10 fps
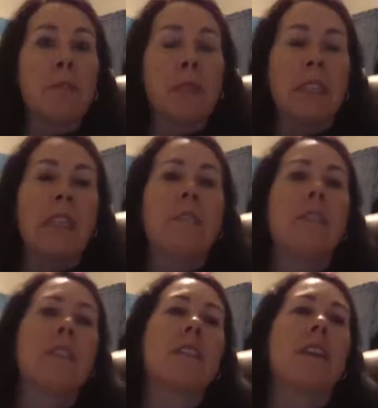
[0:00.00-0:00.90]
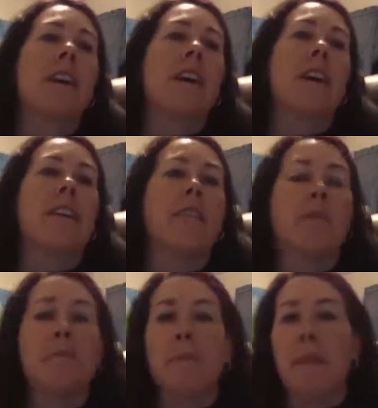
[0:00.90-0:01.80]
believed in God,
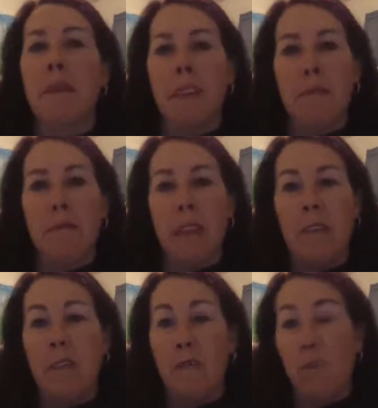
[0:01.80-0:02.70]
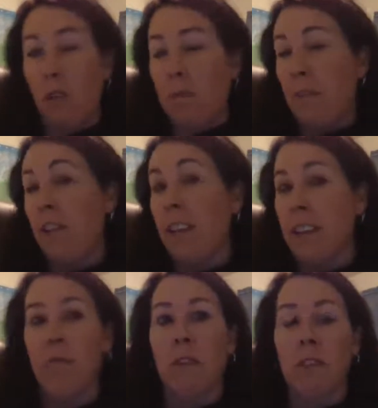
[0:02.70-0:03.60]
or maybe even more
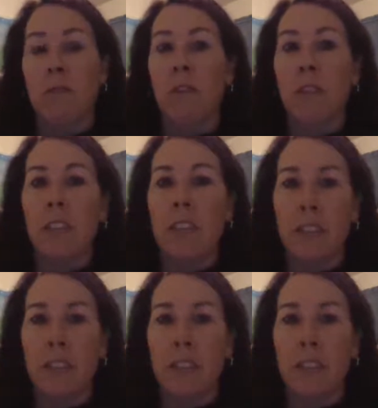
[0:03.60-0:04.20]
pertinent, were devoted to